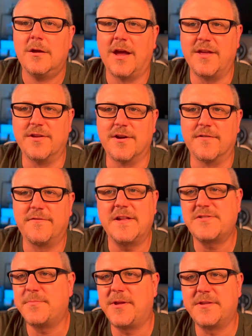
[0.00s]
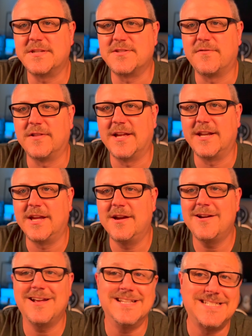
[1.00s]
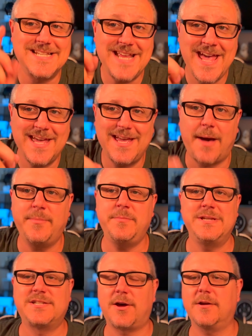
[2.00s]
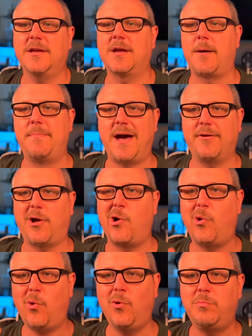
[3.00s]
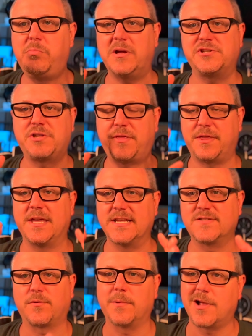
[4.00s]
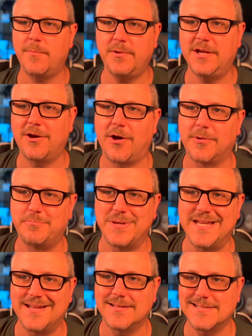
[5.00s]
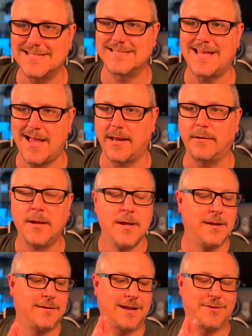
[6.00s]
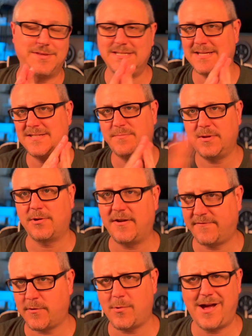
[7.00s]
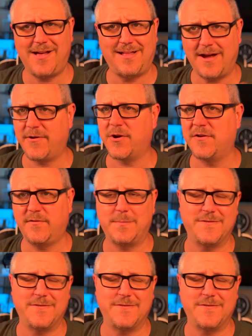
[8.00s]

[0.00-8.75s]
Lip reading: Hey there, Fletcher from All Things Overlanding here, and today I'm going to be talking about a whole bunch of things from a company called Peak Design. Now, these guys have been around for a while. I've heard of them.